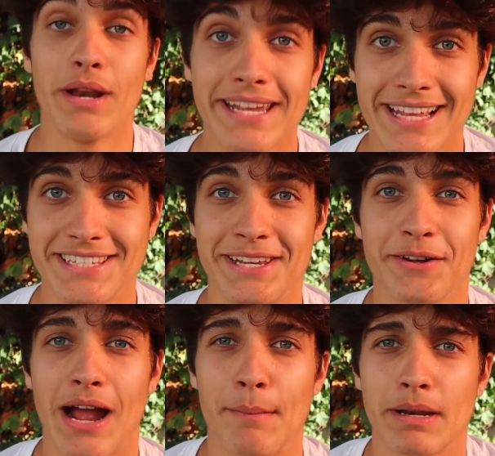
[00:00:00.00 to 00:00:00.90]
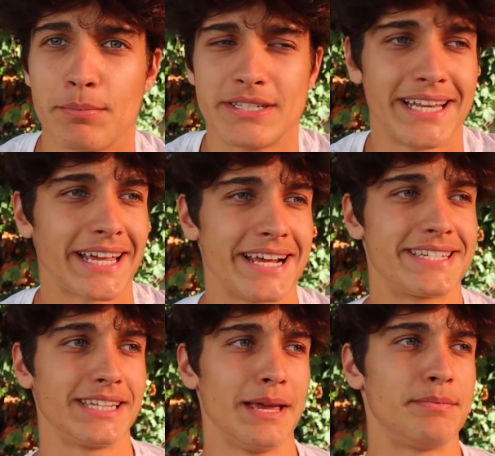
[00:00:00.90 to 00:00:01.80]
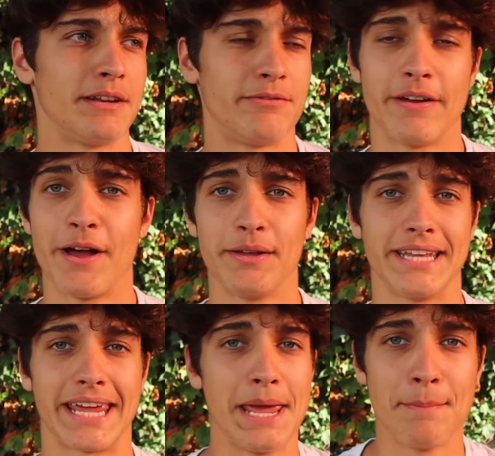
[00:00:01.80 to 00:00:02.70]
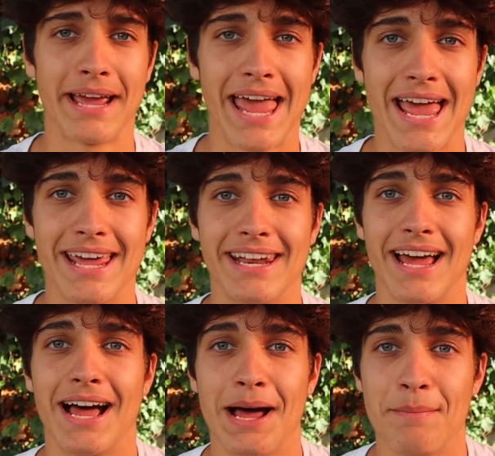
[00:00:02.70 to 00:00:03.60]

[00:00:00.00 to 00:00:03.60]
So when he gets here, I'm gonna pretend like I slipped and fell and like hit my head.